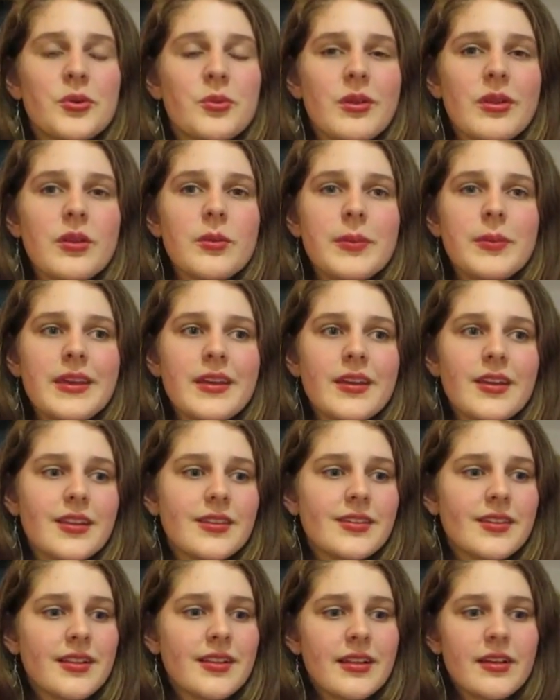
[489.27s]
Willoughby
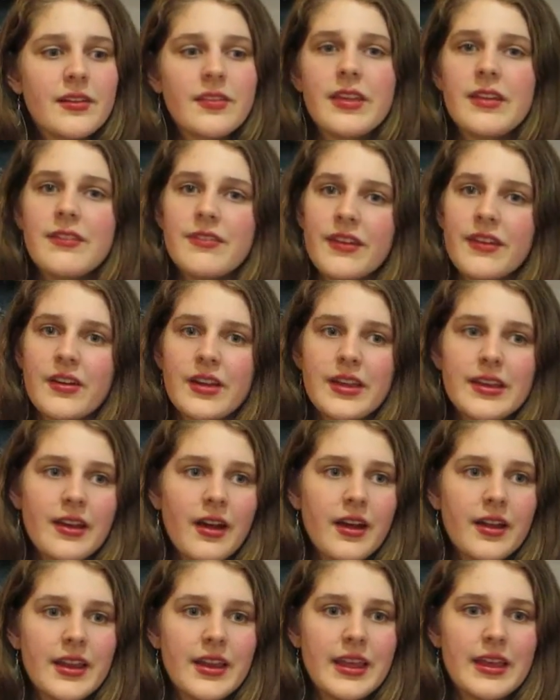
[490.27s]
is clearly very
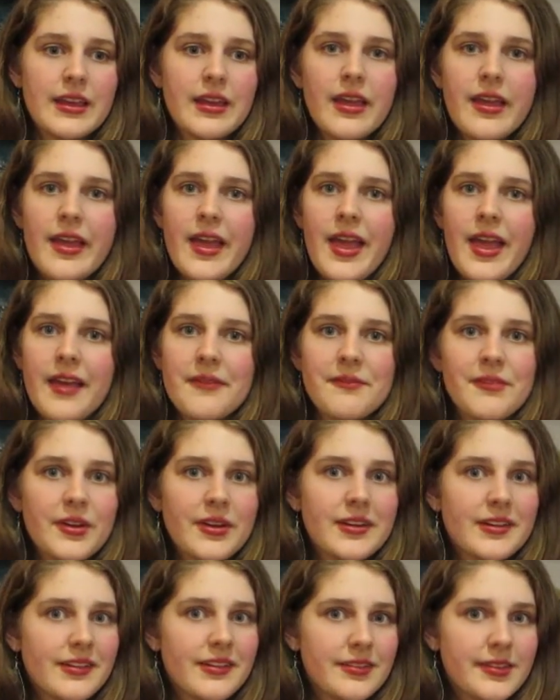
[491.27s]
cunning and
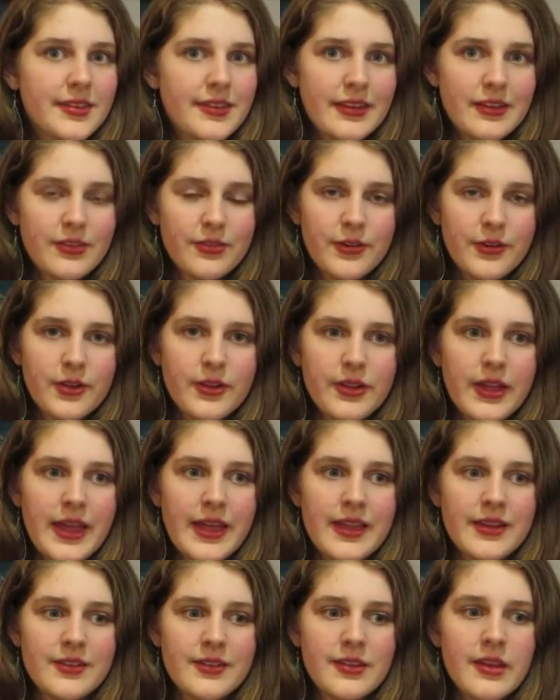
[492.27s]
very deceitful,
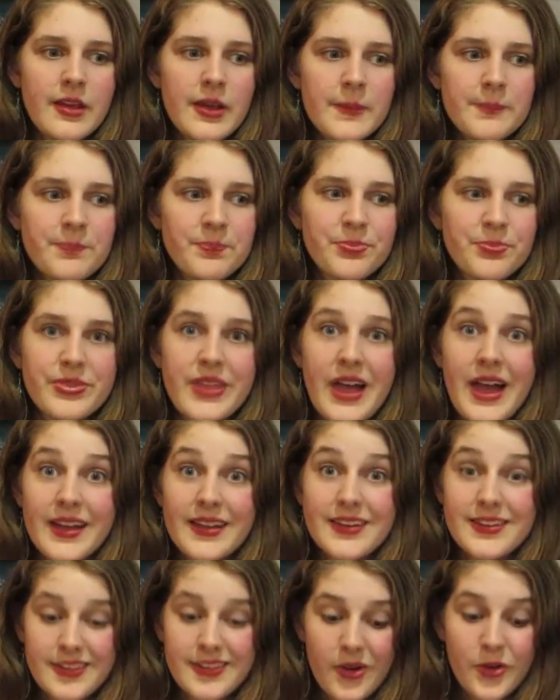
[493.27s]
and that
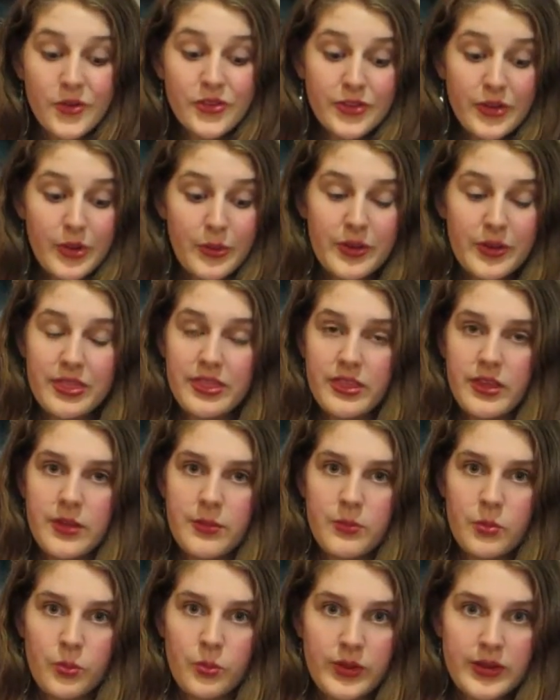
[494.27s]
is also a
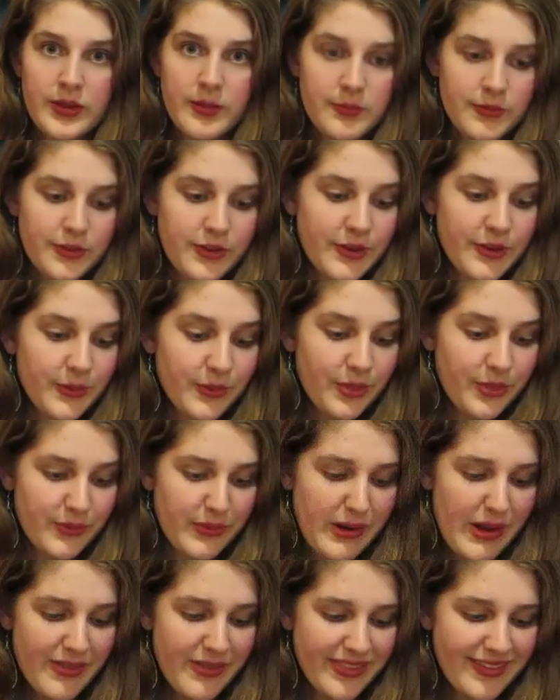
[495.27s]
theme we come to
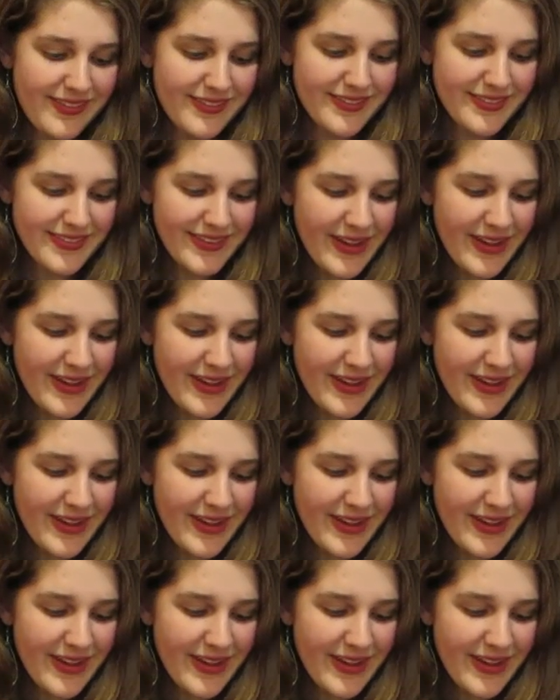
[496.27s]
throughout this,